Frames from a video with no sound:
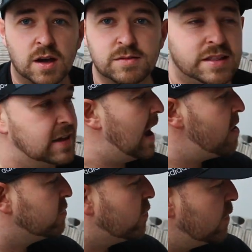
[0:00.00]
comes down the
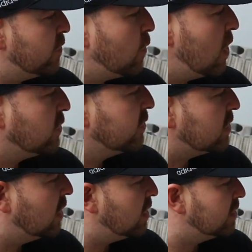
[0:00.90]
garage with me if I'm working on the
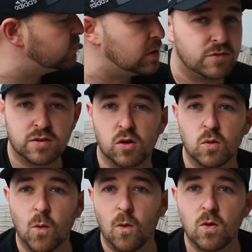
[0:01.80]
cars. We go for
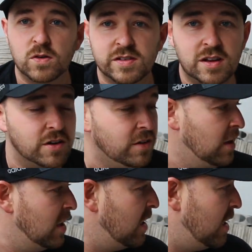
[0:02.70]
long walks. You know,
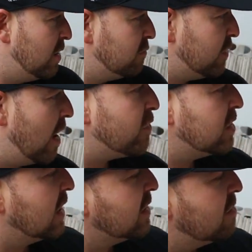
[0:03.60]
we do everything,